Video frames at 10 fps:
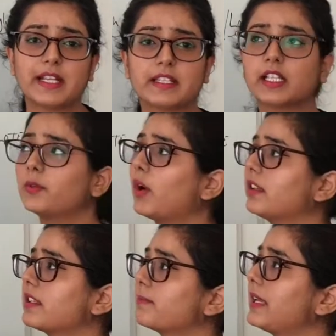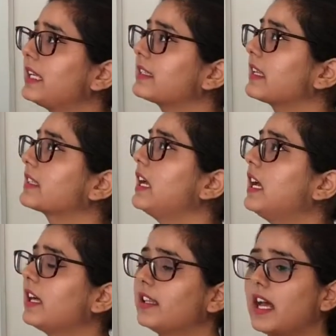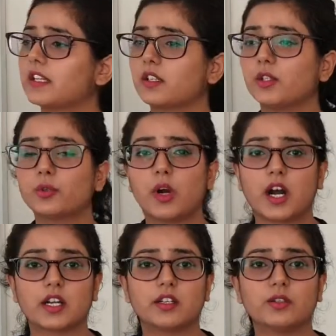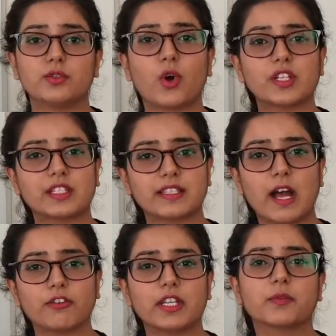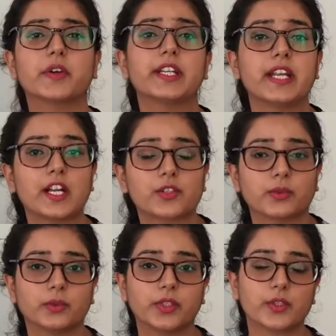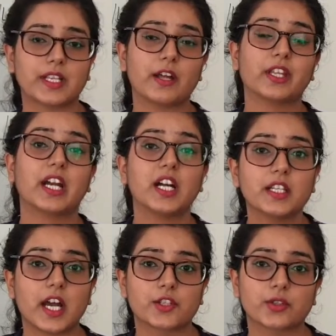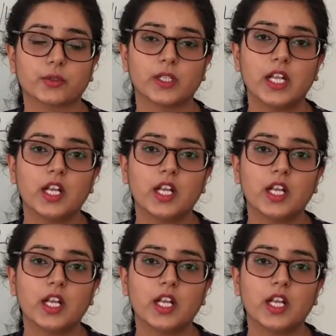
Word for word: Basically what this means is that you are not sounding very natural, you're sounding unnatural.